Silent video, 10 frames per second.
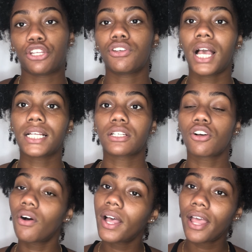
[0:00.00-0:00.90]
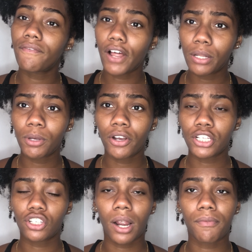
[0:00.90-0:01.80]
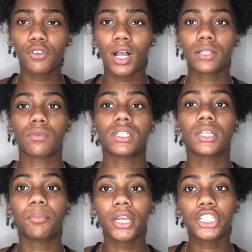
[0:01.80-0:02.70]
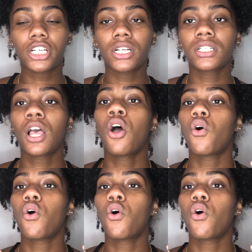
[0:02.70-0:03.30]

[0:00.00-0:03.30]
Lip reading: So you guys can go ahead, follow me on Instagram if you guys want to see pictures